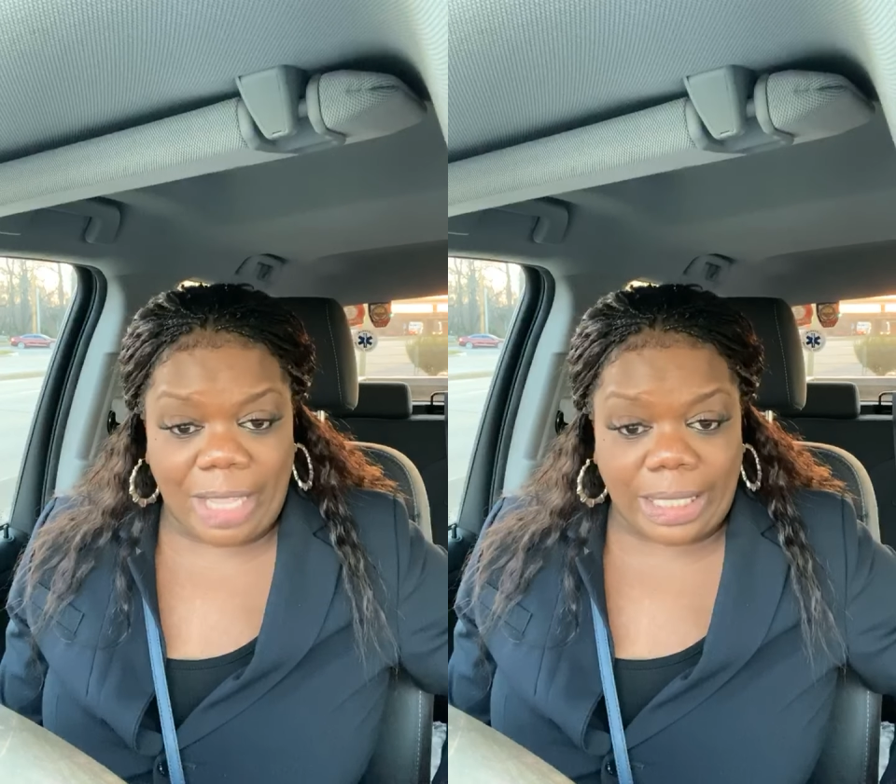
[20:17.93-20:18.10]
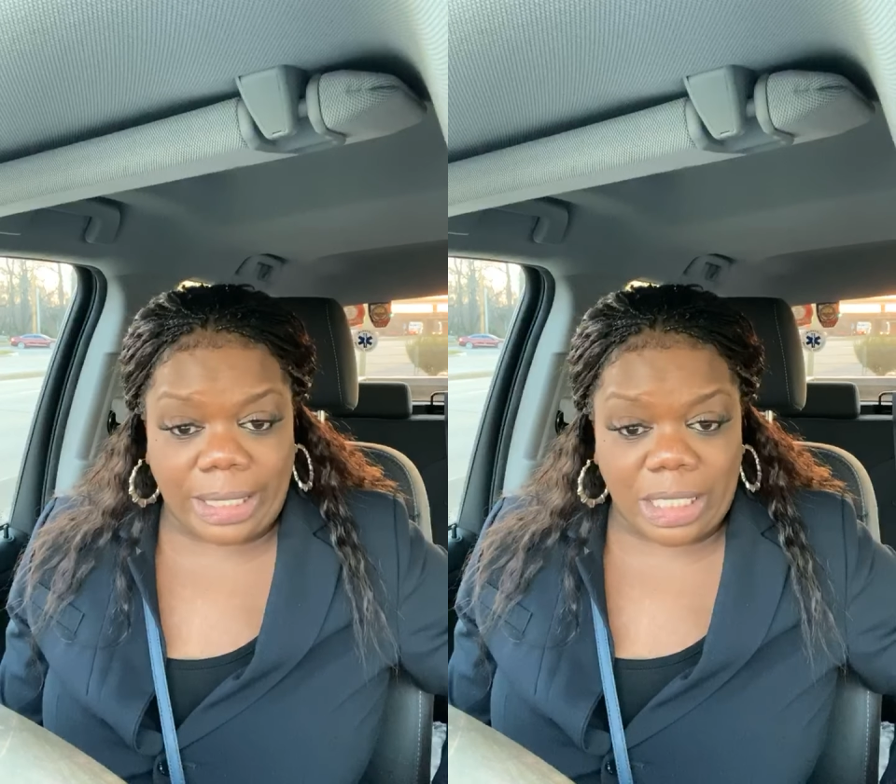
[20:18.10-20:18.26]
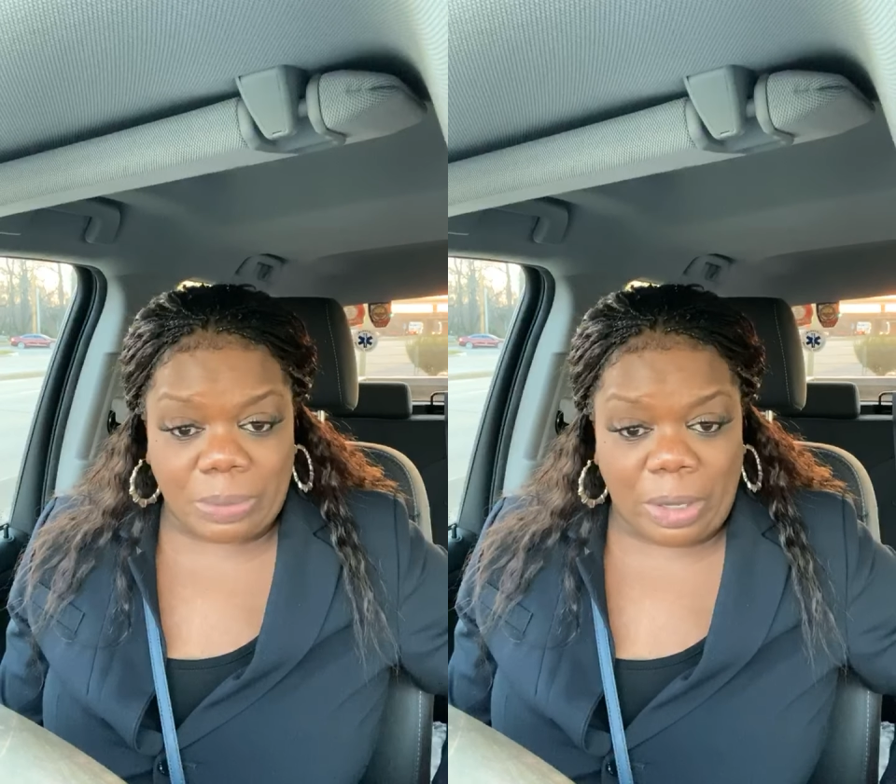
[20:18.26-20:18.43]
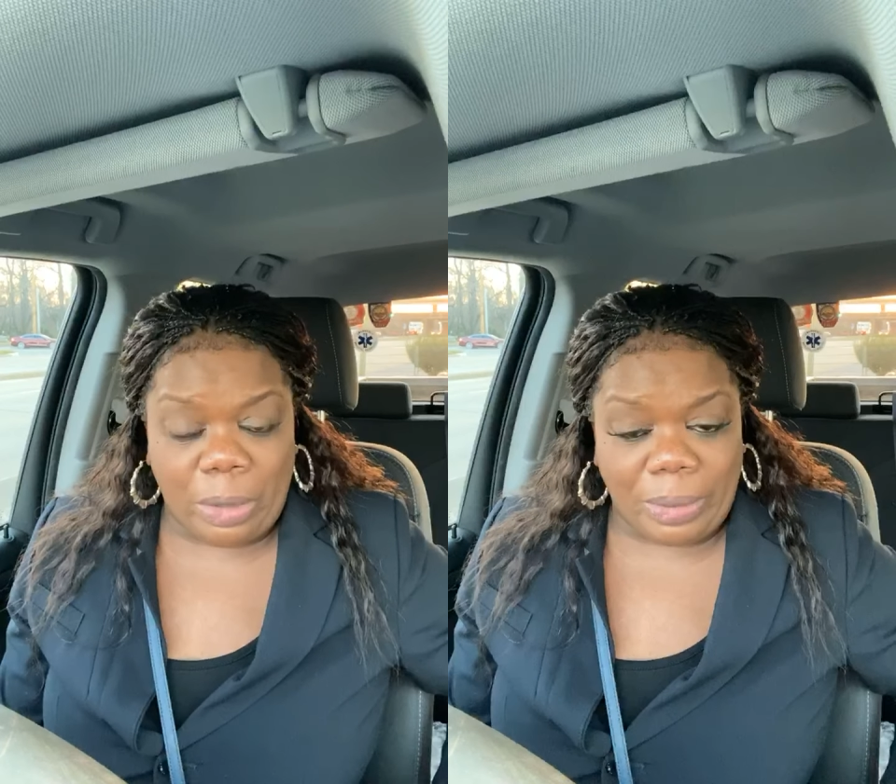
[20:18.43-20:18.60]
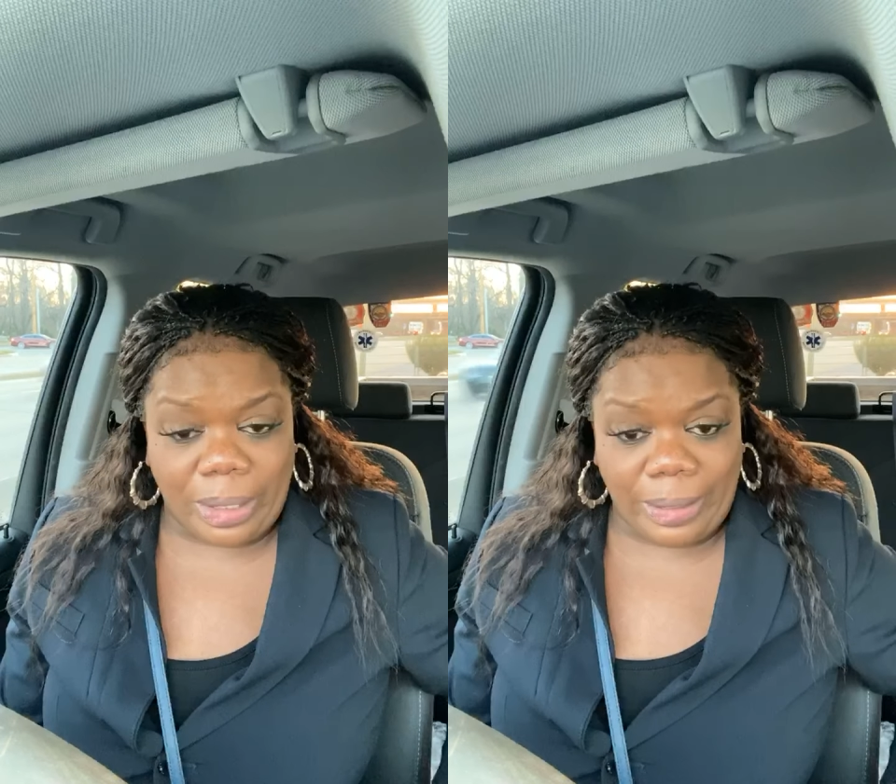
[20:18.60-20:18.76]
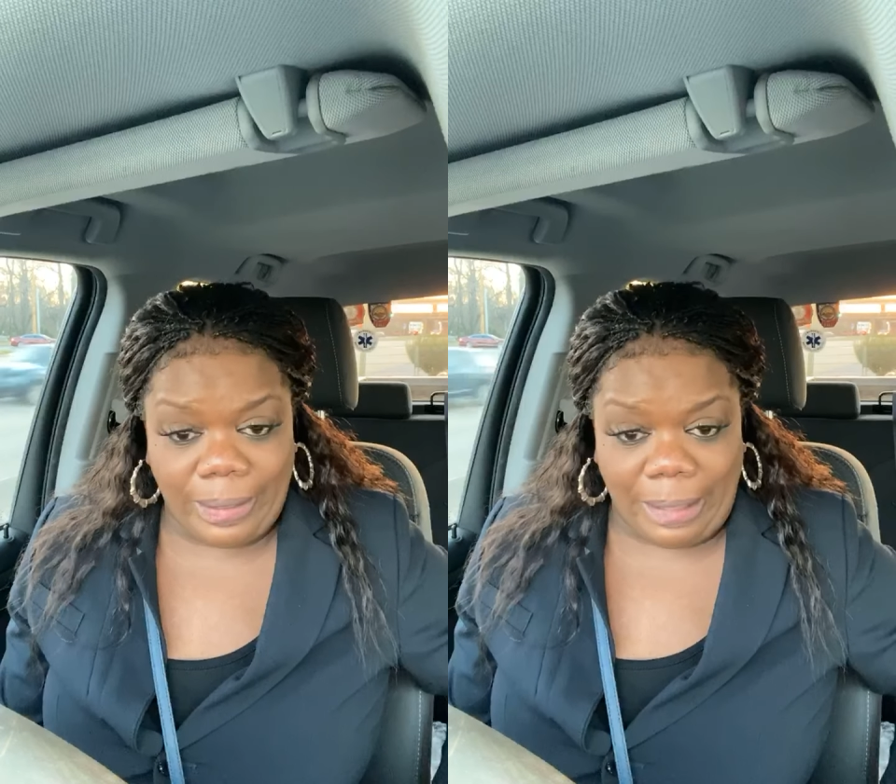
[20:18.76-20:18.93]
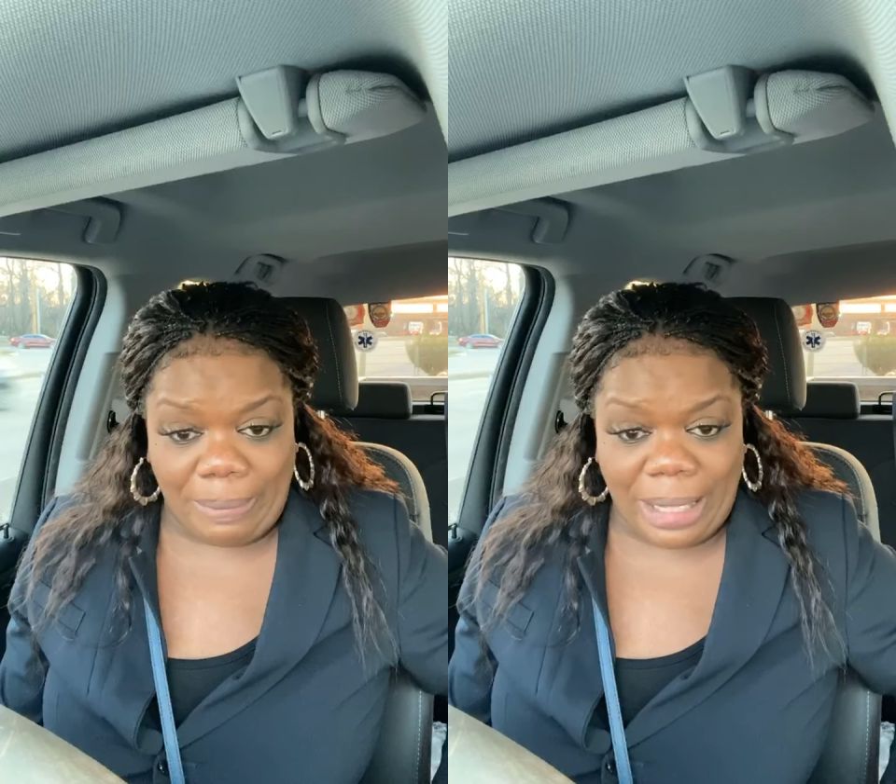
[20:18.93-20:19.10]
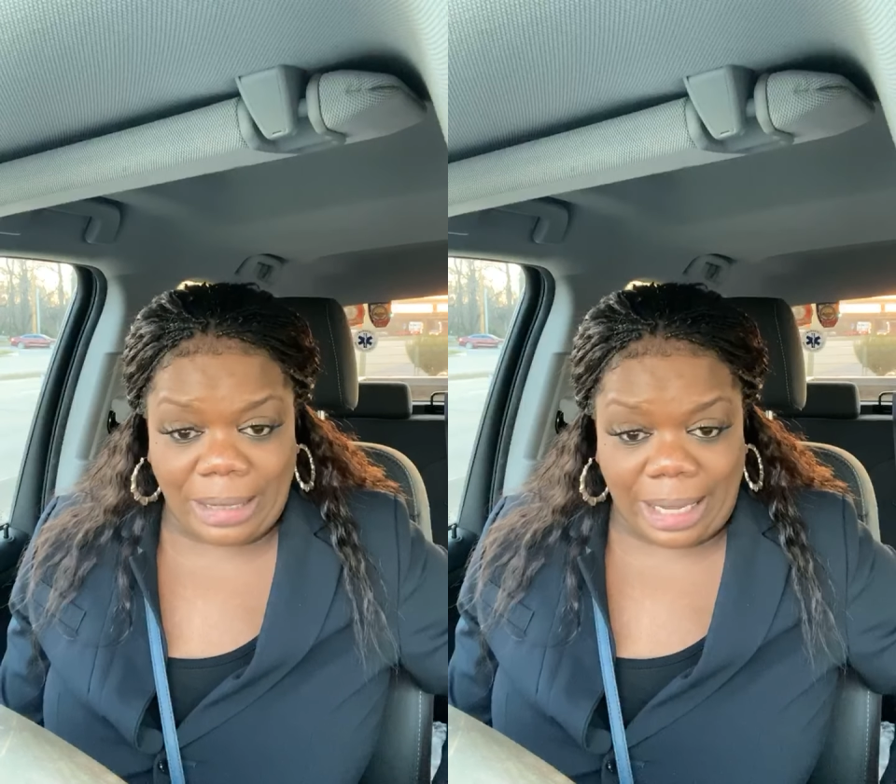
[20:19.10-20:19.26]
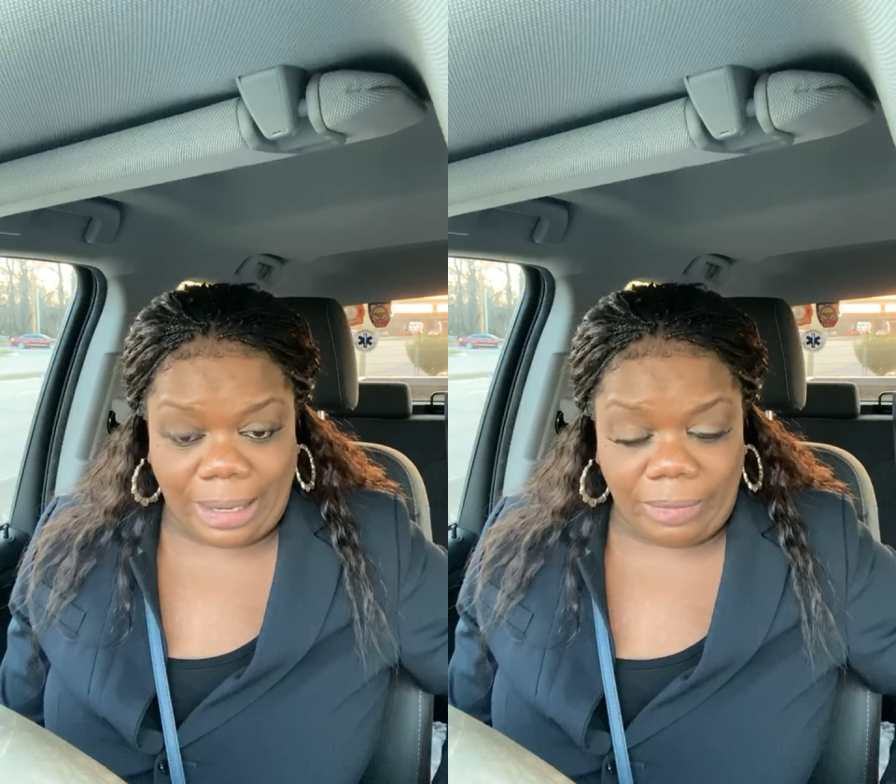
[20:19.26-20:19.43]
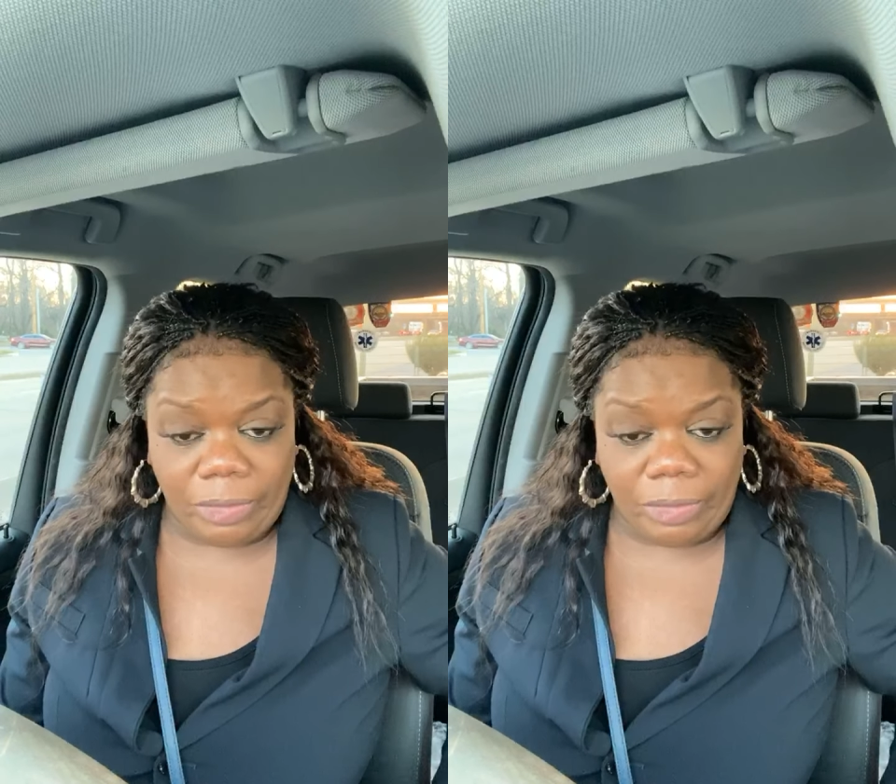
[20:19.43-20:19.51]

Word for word: at this moment in my life